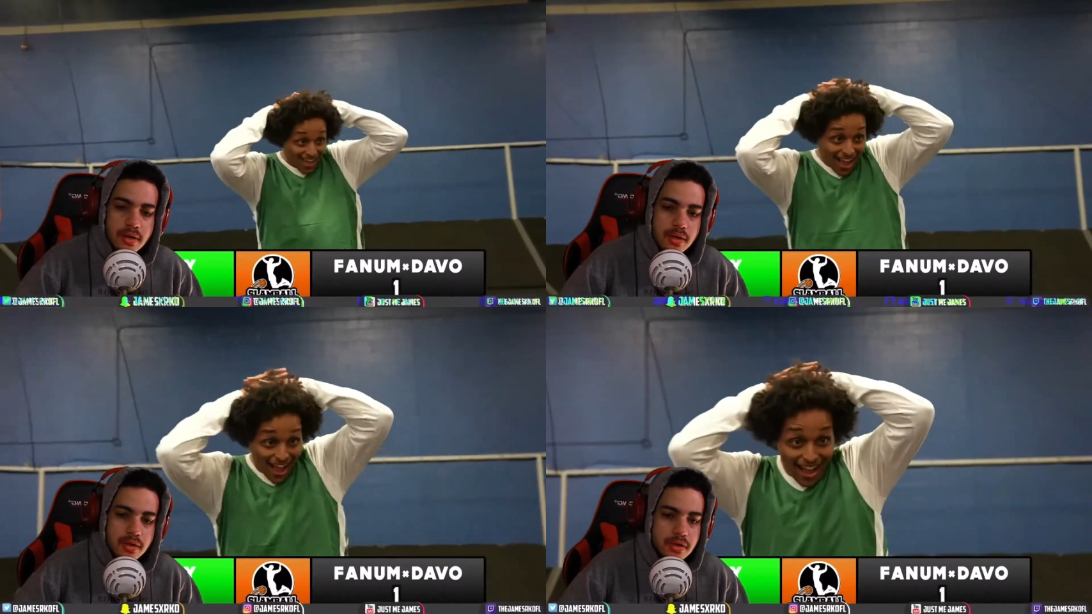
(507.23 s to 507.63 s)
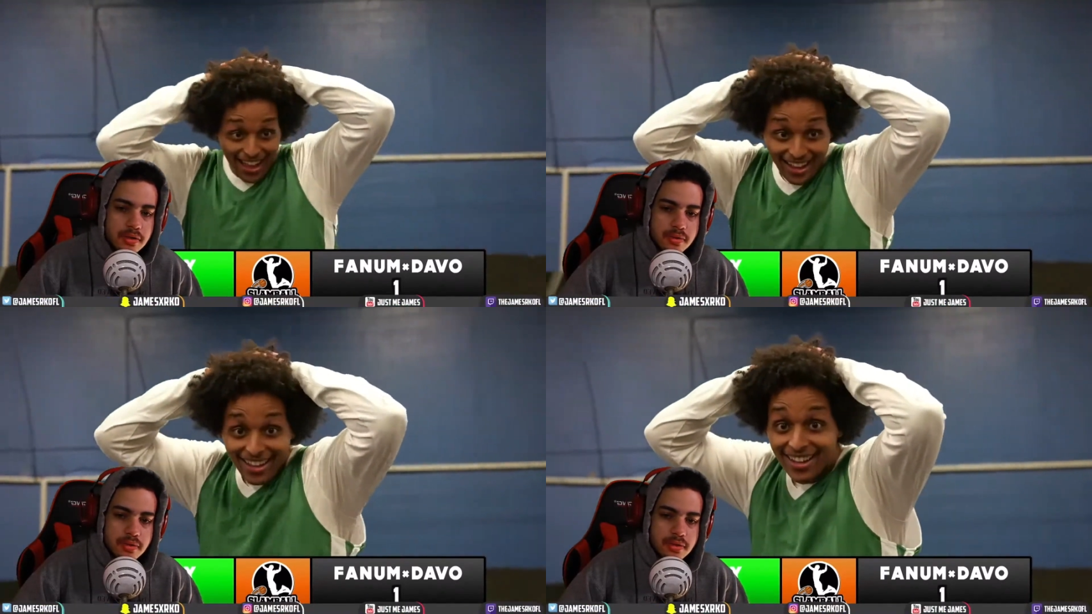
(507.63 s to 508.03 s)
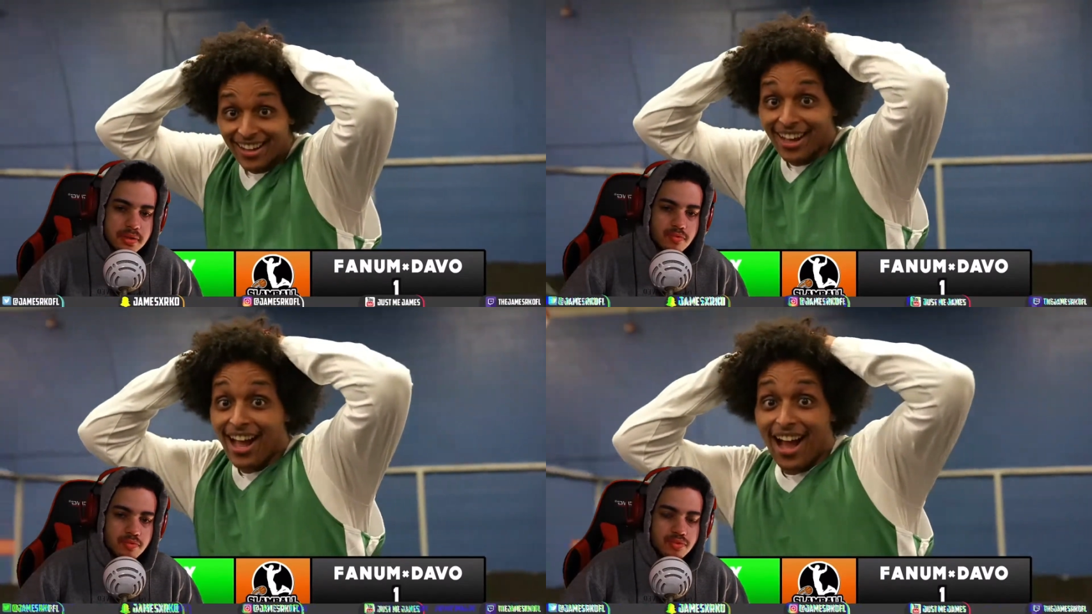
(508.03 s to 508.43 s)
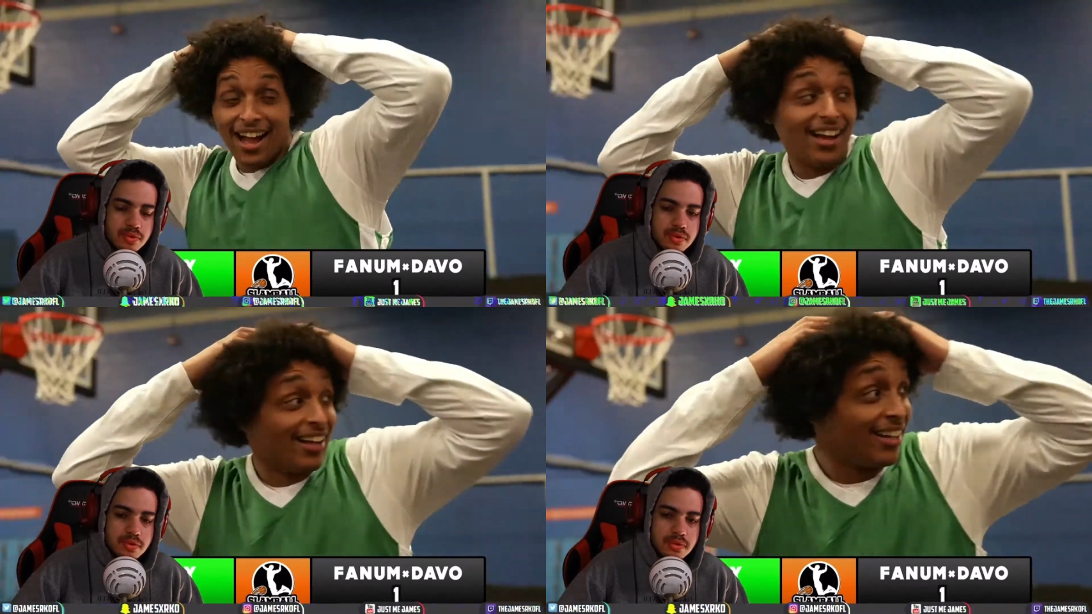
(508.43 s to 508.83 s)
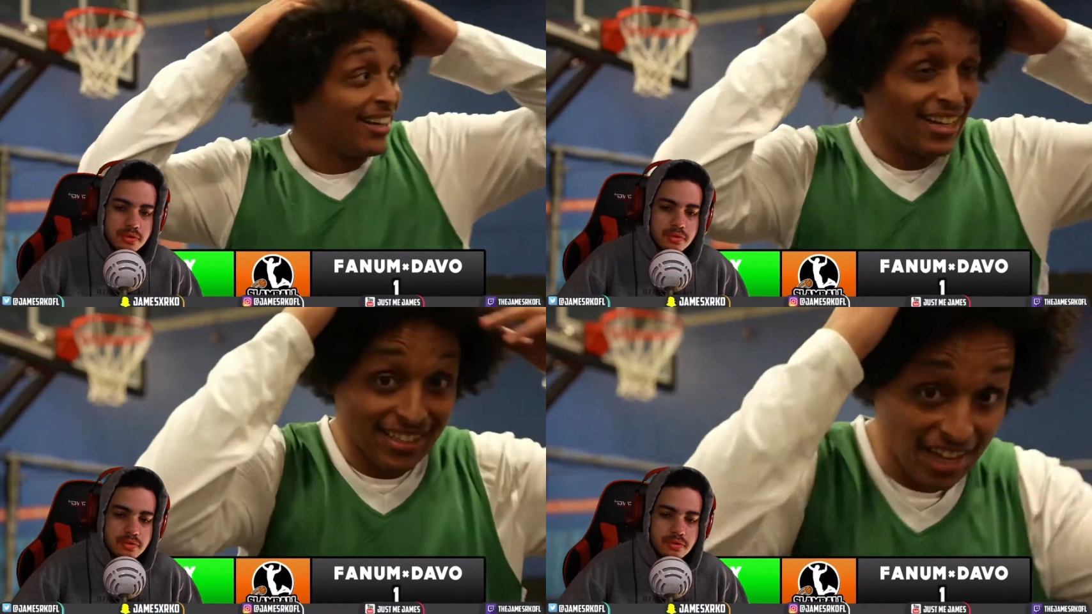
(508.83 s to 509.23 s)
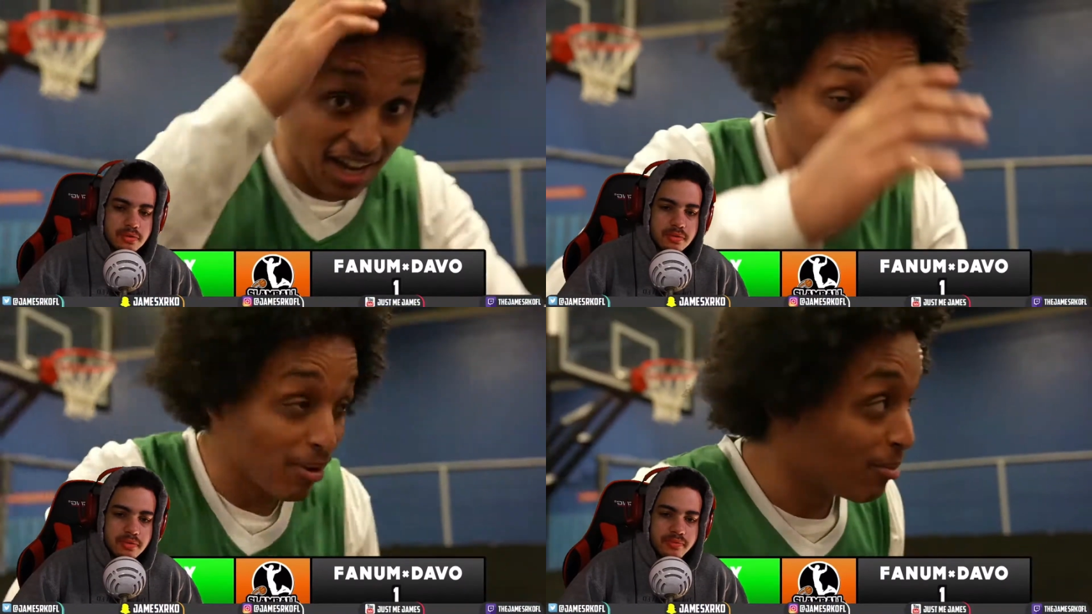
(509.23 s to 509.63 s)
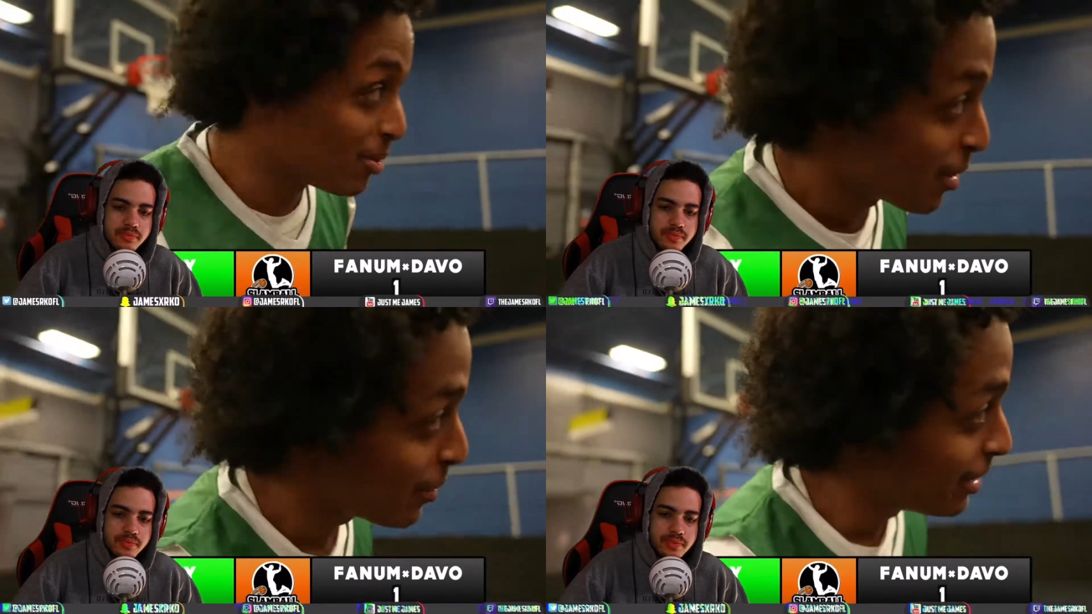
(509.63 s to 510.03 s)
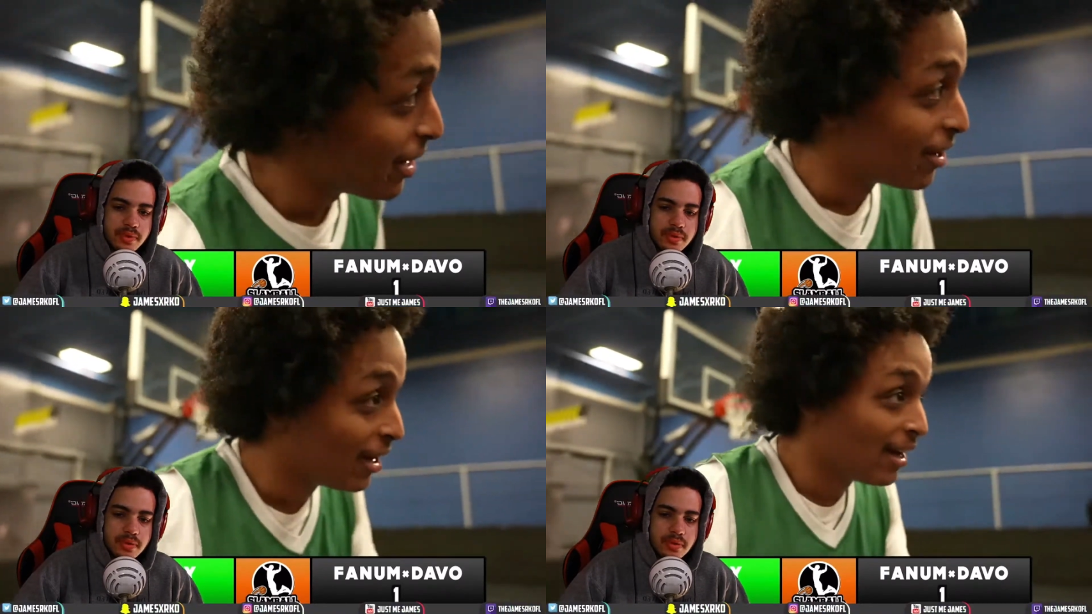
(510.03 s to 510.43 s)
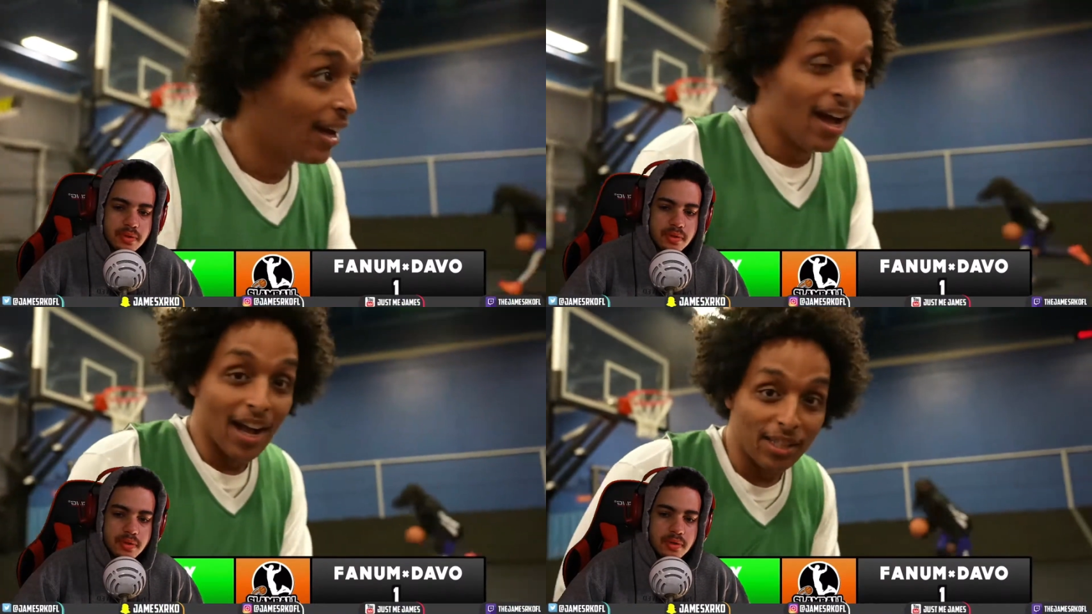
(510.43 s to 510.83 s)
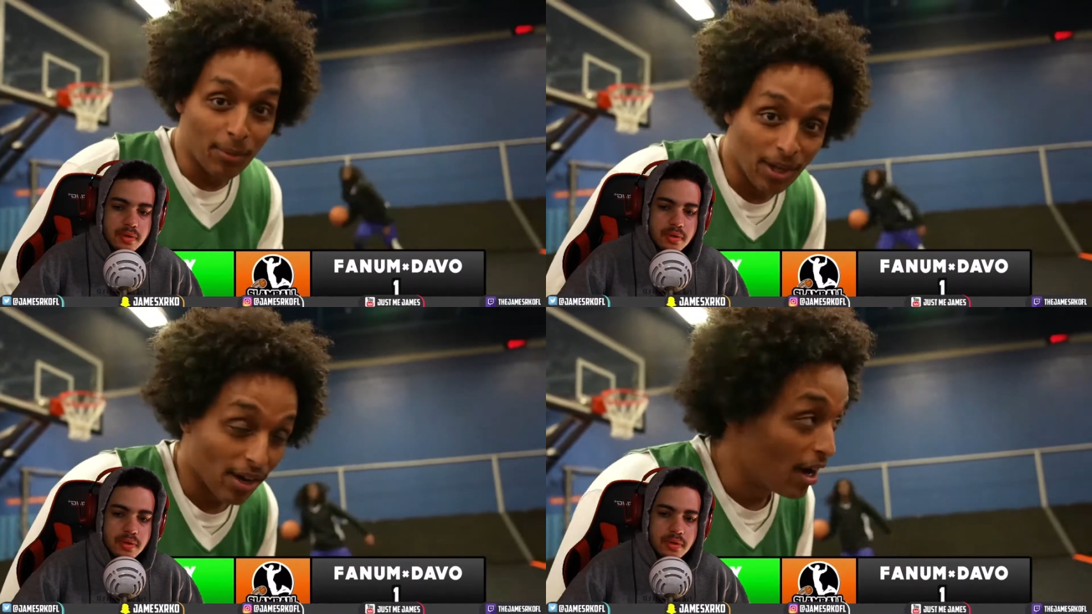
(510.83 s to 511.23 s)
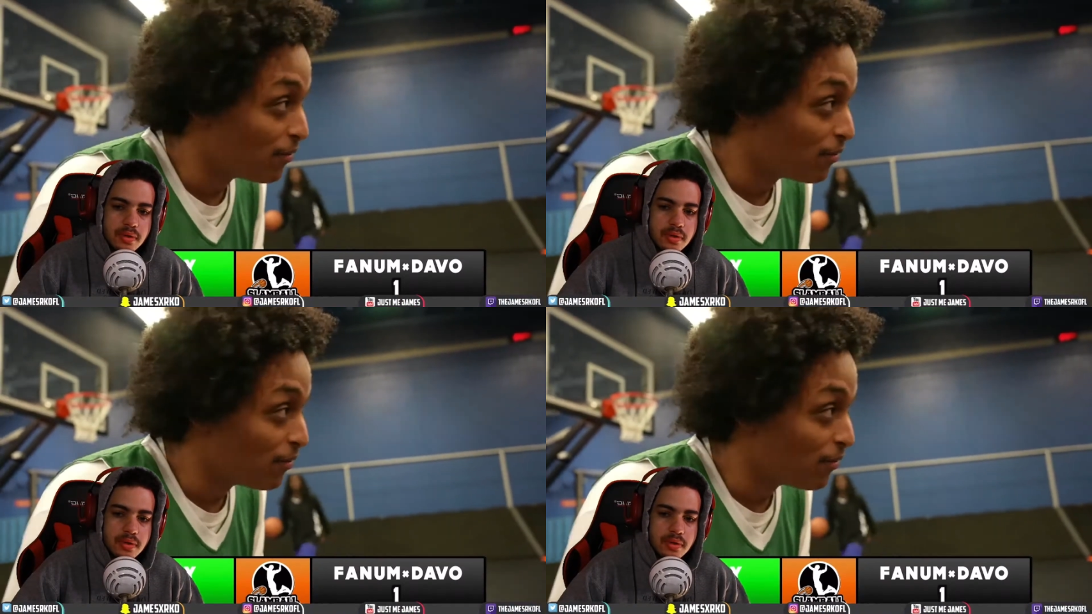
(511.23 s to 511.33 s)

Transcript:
Speaker 1: uh not one point. Ty's blowing me away right now. I think we got our